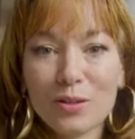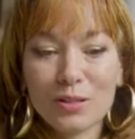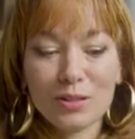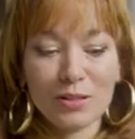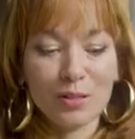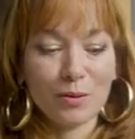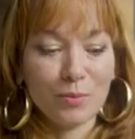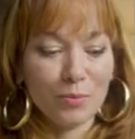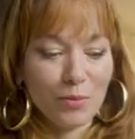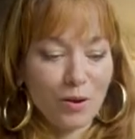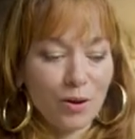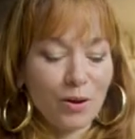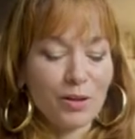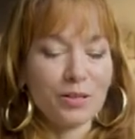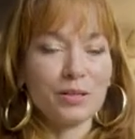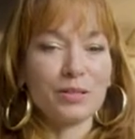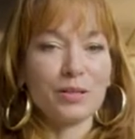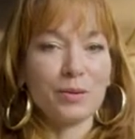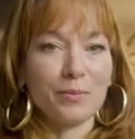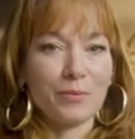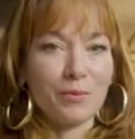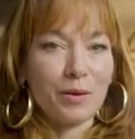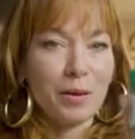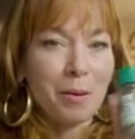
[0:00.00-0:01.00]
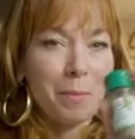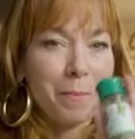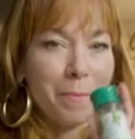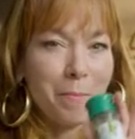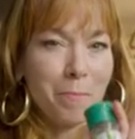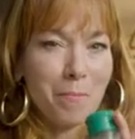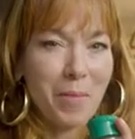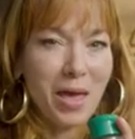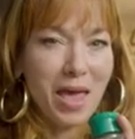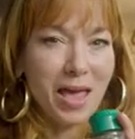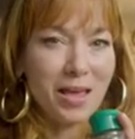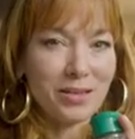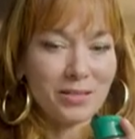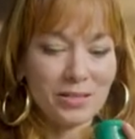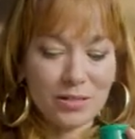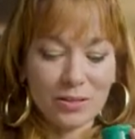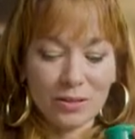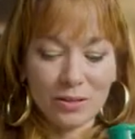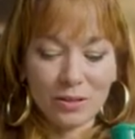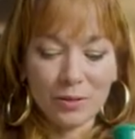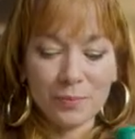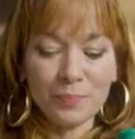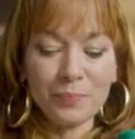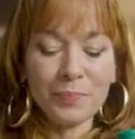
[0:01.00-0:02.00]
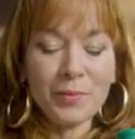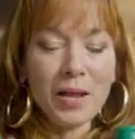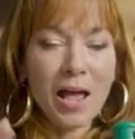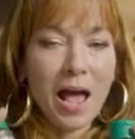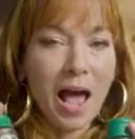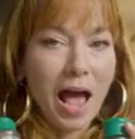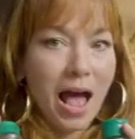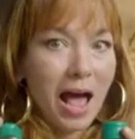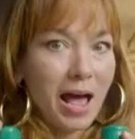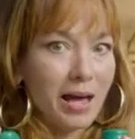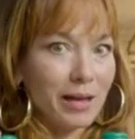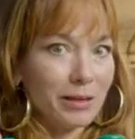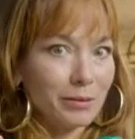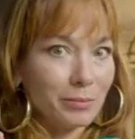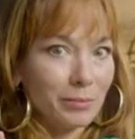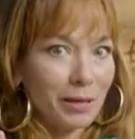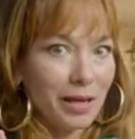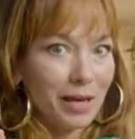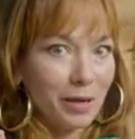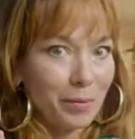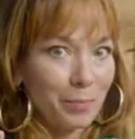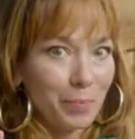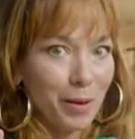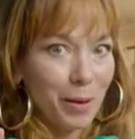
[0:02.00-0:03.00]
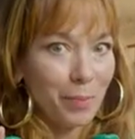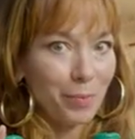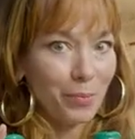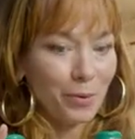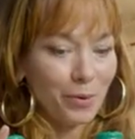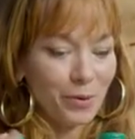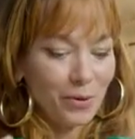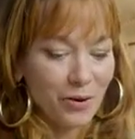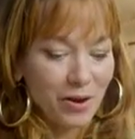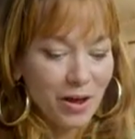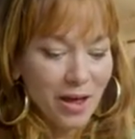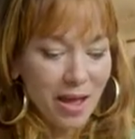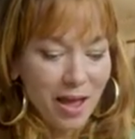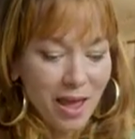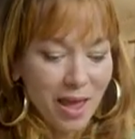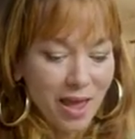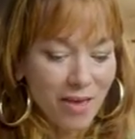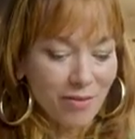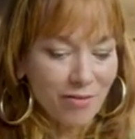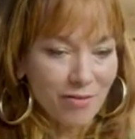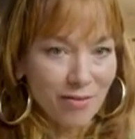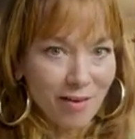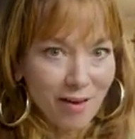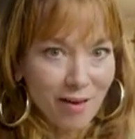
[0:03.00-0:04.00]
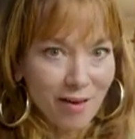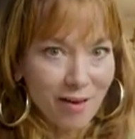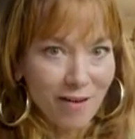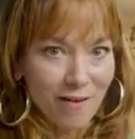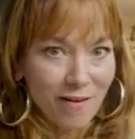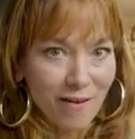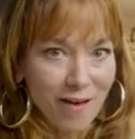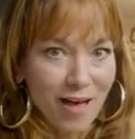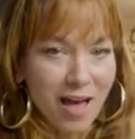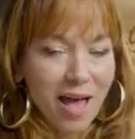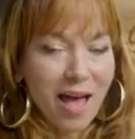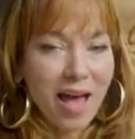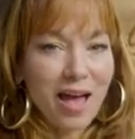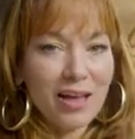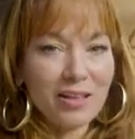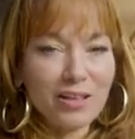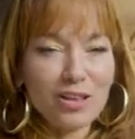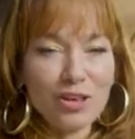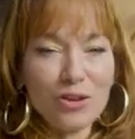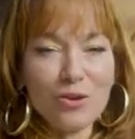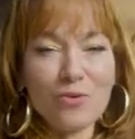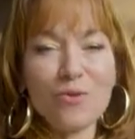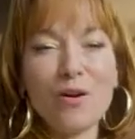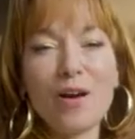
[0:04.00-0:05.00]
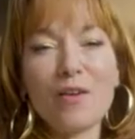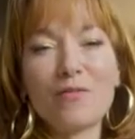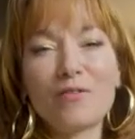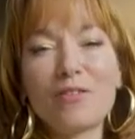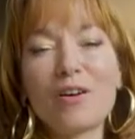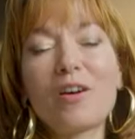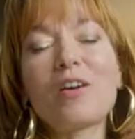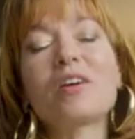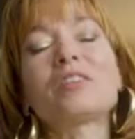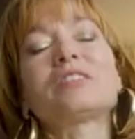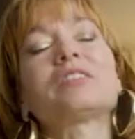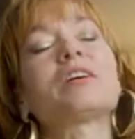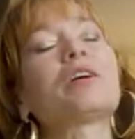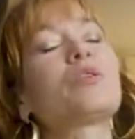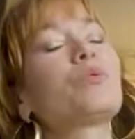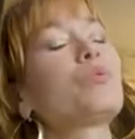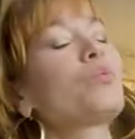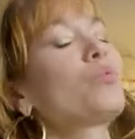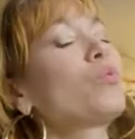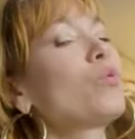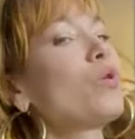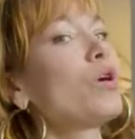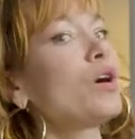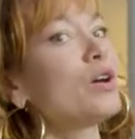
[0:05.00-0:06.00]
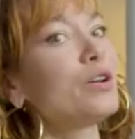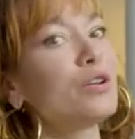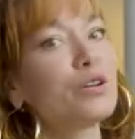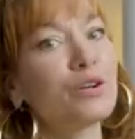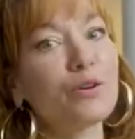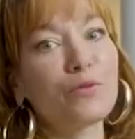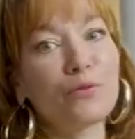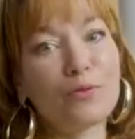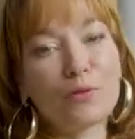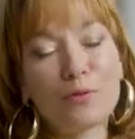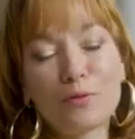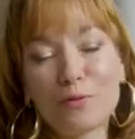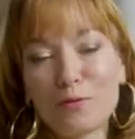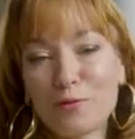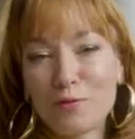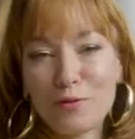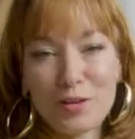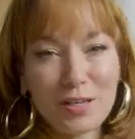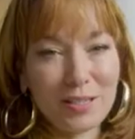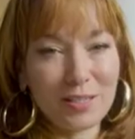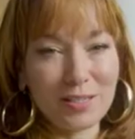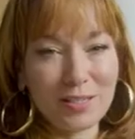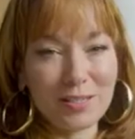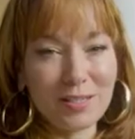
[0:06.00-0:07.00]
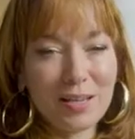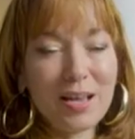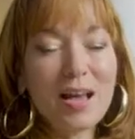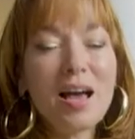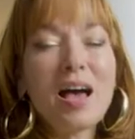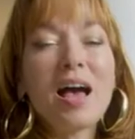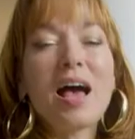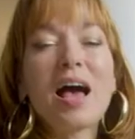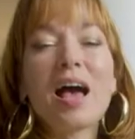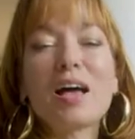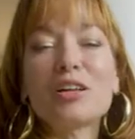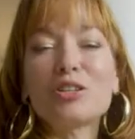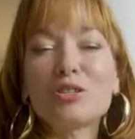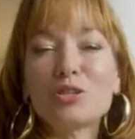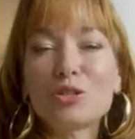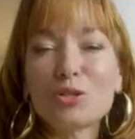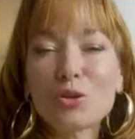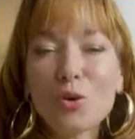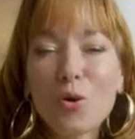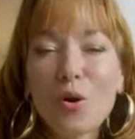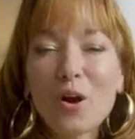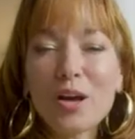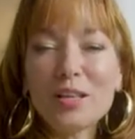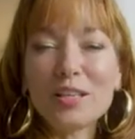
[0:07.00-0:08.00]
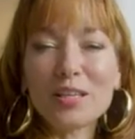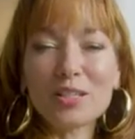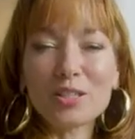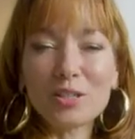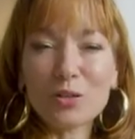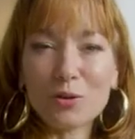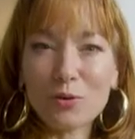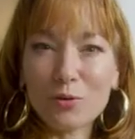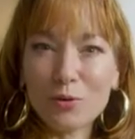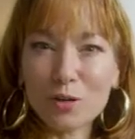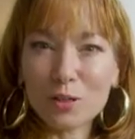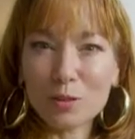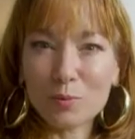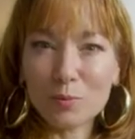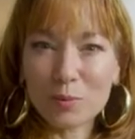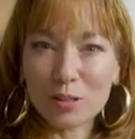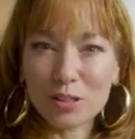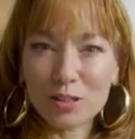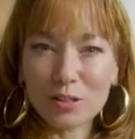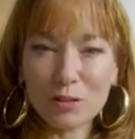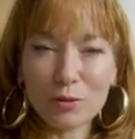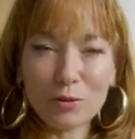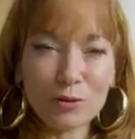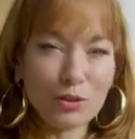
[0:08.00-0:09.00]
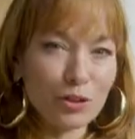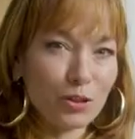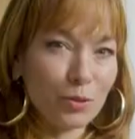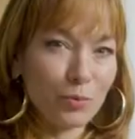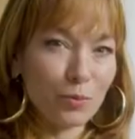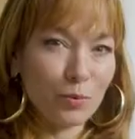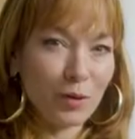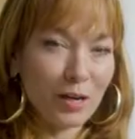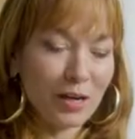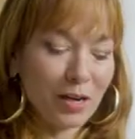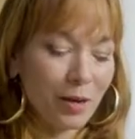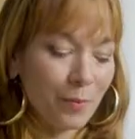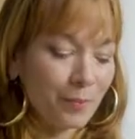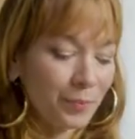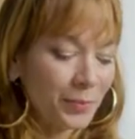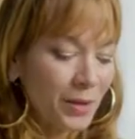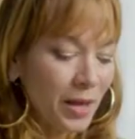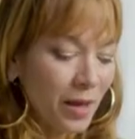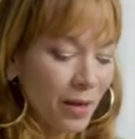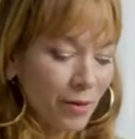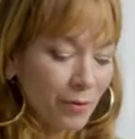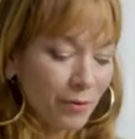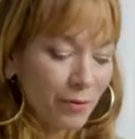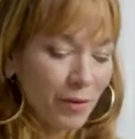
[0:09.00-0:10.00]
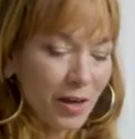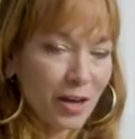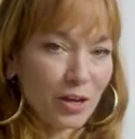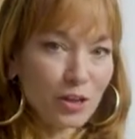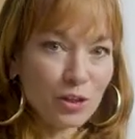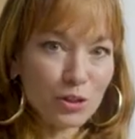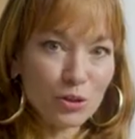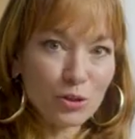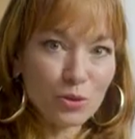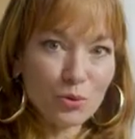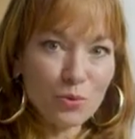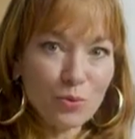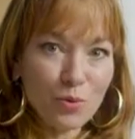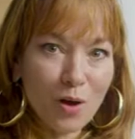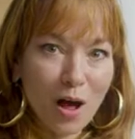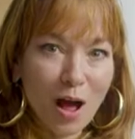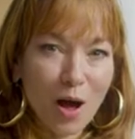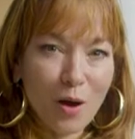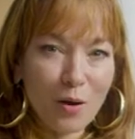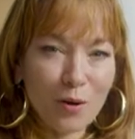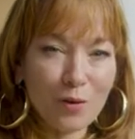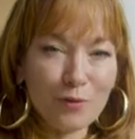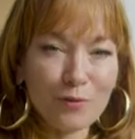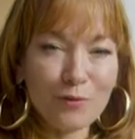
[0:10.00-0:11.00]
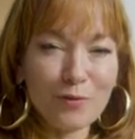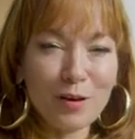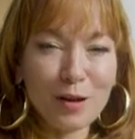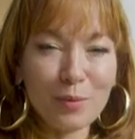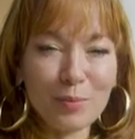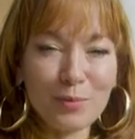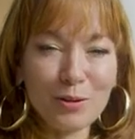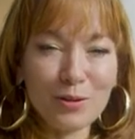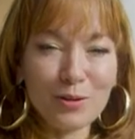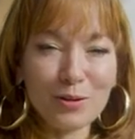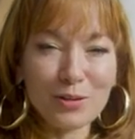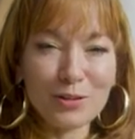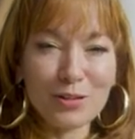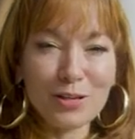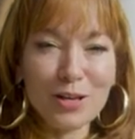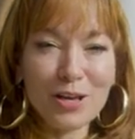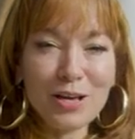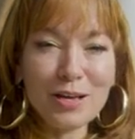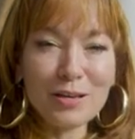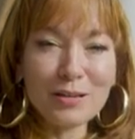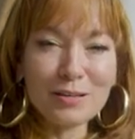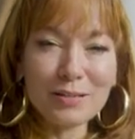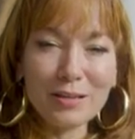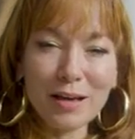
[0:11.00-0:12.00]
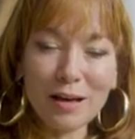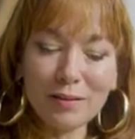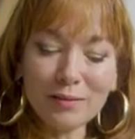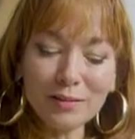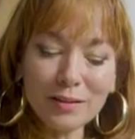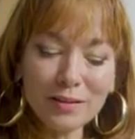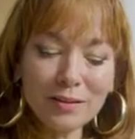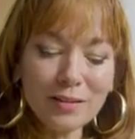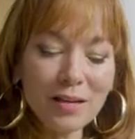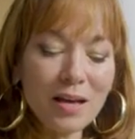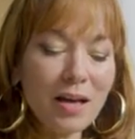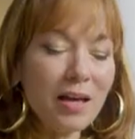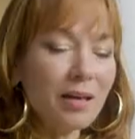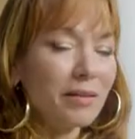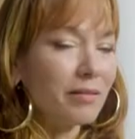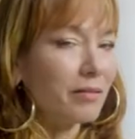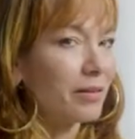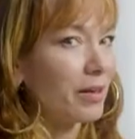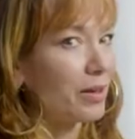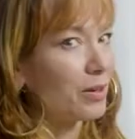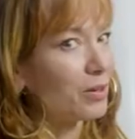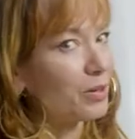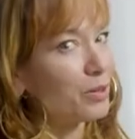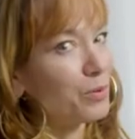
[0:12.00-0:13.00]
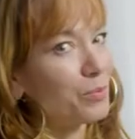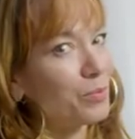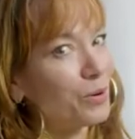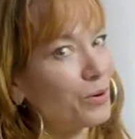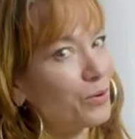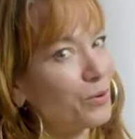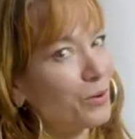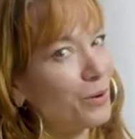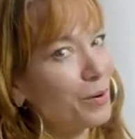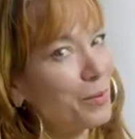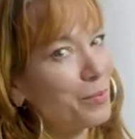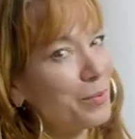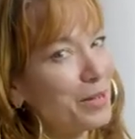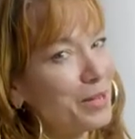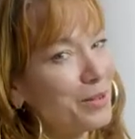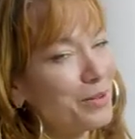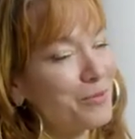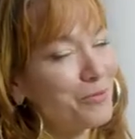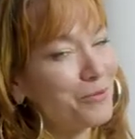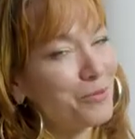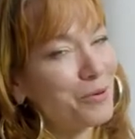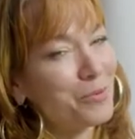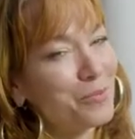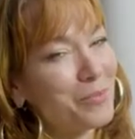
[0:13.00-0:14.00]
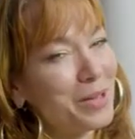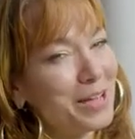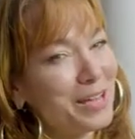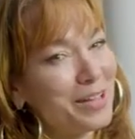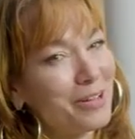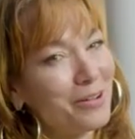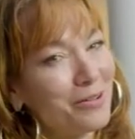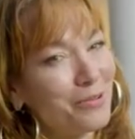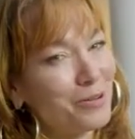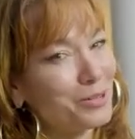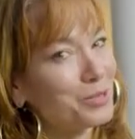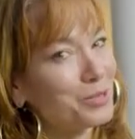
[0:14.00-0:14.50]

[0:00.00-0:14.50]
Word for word: awesome, awesome basil and black pepper in there, and you have got a wonderful feast. Enjoy this Christmas Nochebuena, thanks to our fabulous salad. Thank you, McCormick, for making